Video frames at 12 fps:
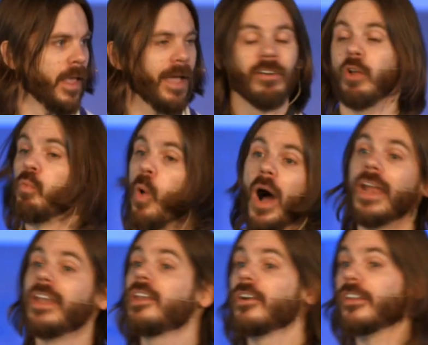Have I
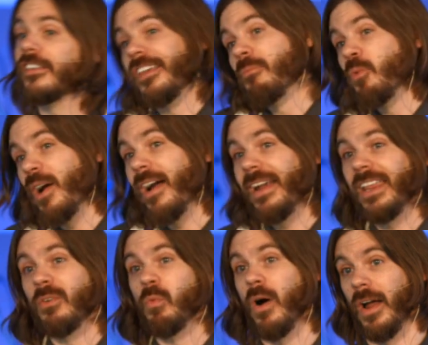wandered somewhere I
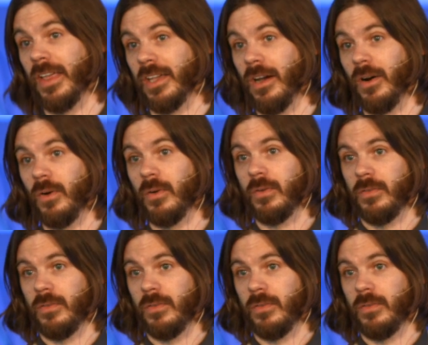didn't want to go?